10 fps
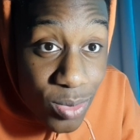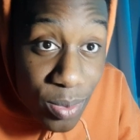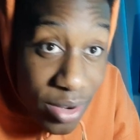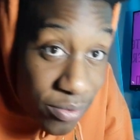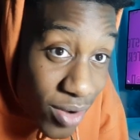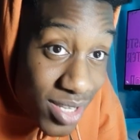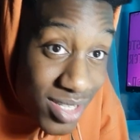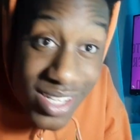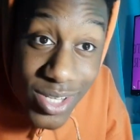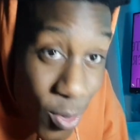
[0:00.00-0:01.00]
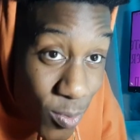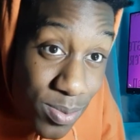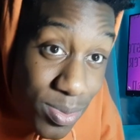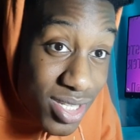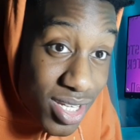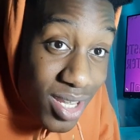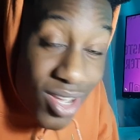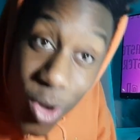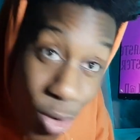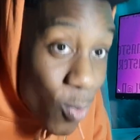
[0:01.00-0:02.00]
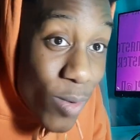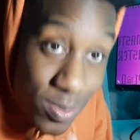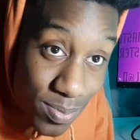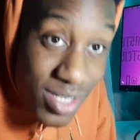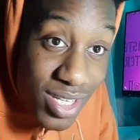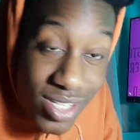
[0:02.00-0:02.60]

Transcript: with my friends. It's always busy, always busy.